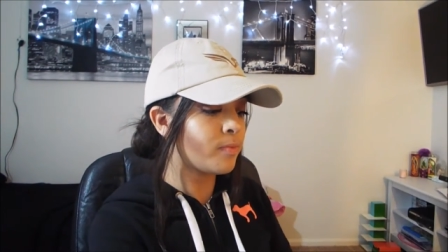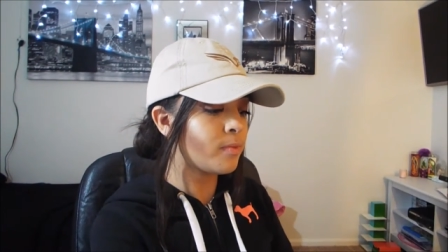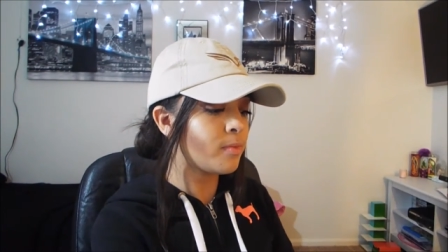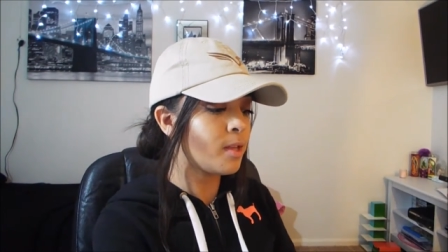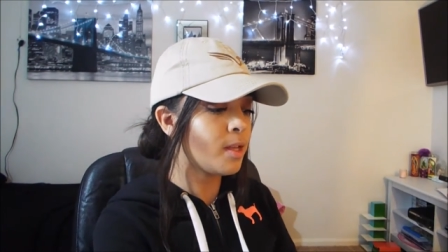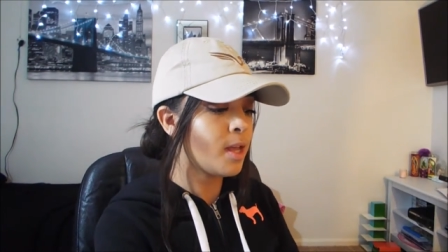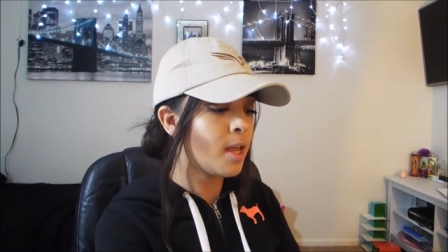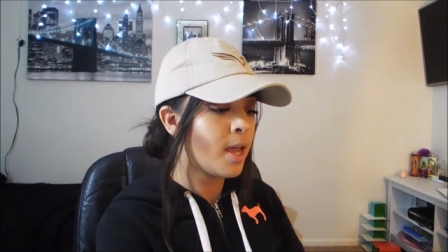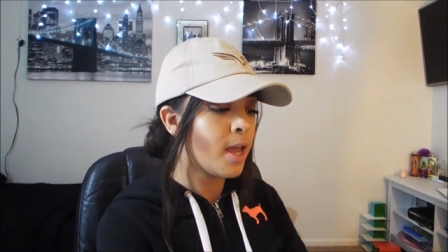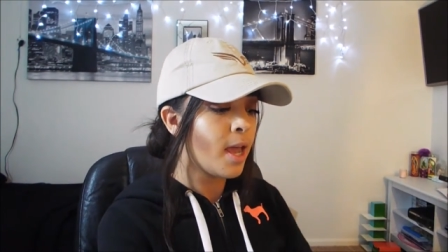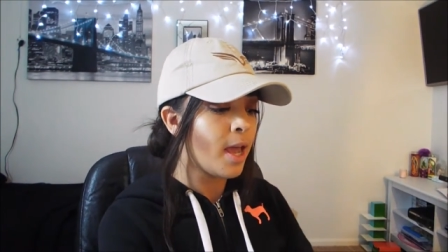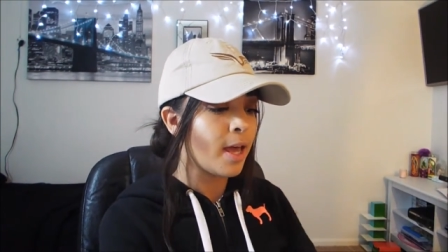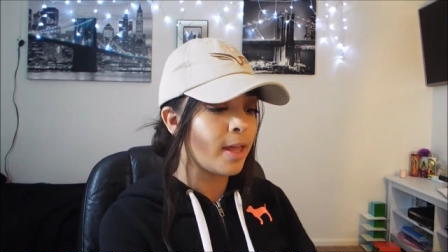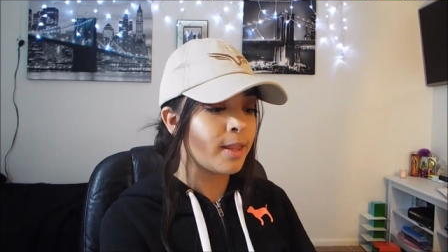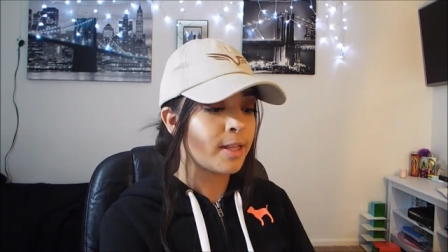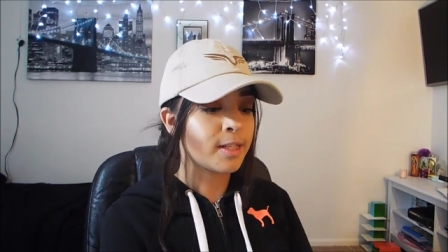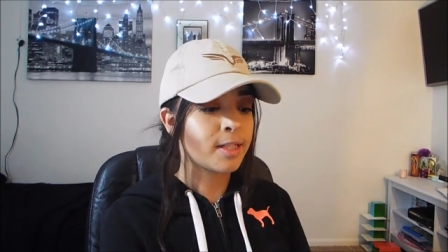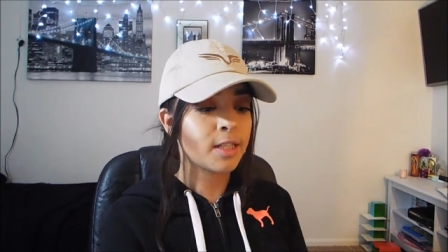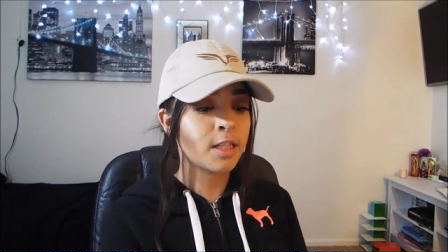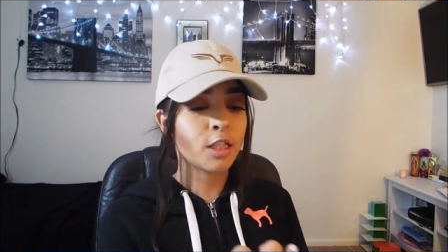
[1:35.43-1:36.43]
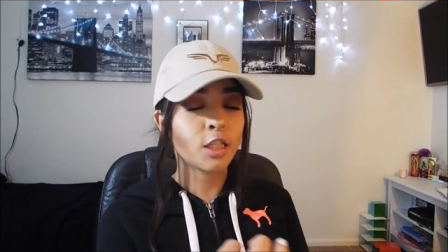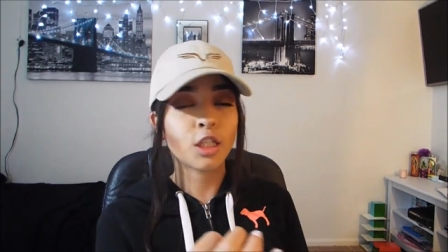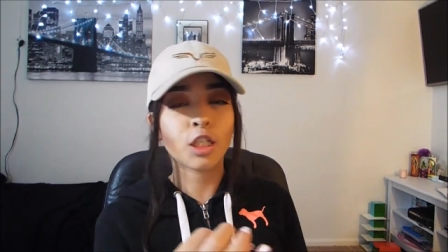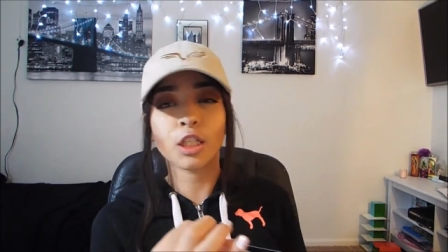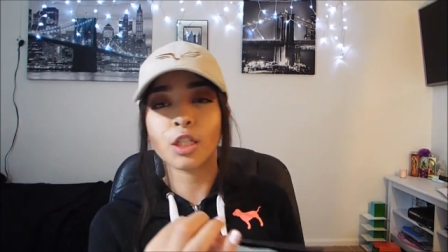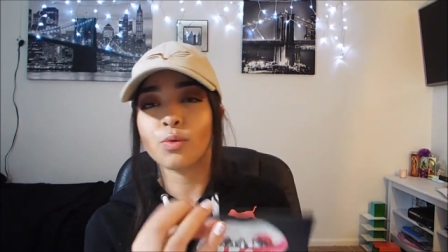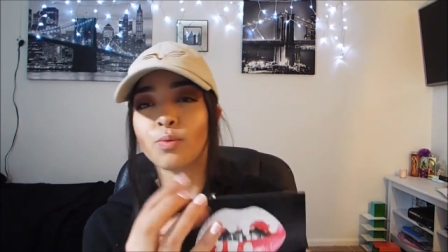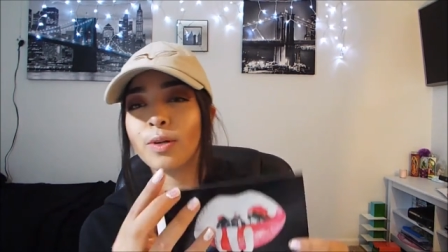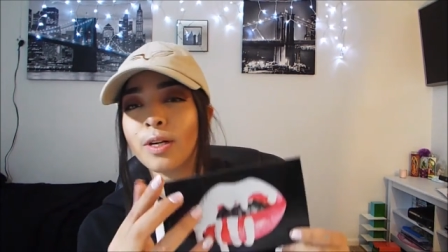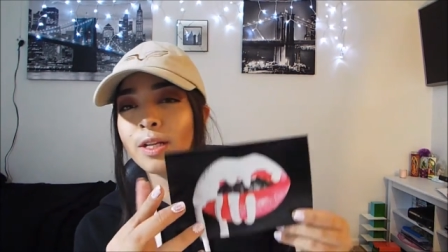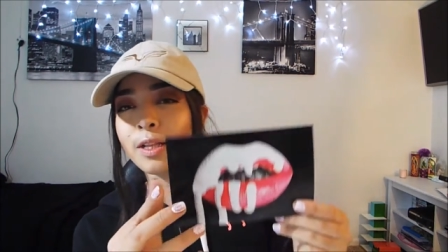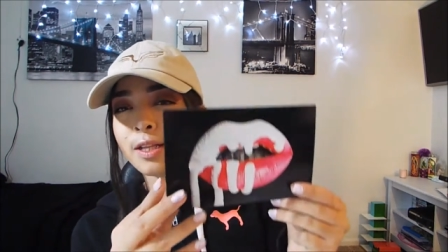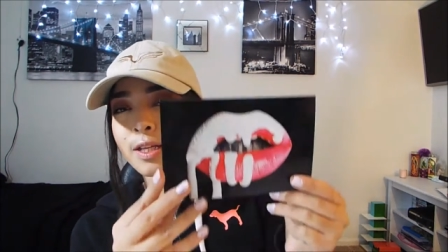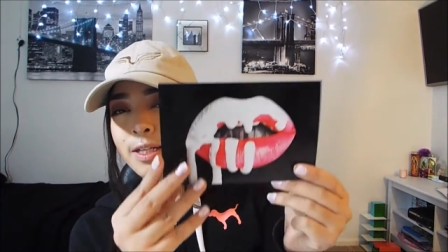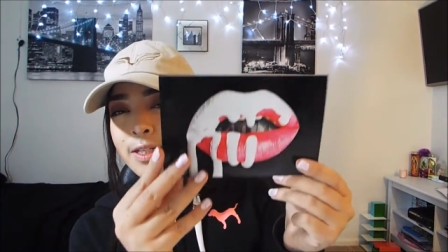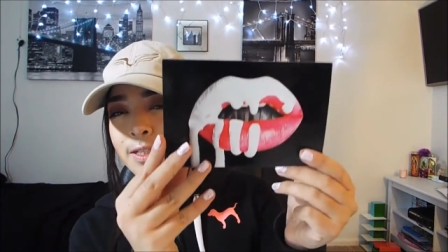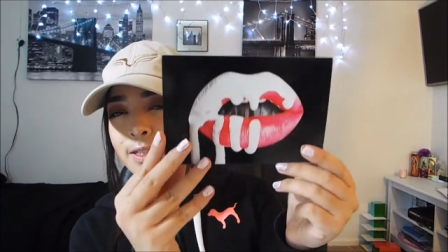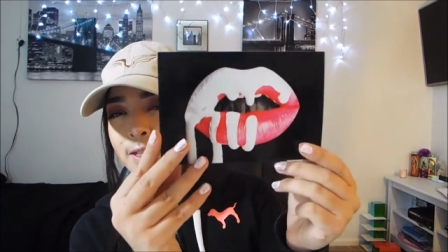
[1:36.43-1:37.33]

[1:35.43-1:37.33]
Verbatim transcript: And this is just what it looks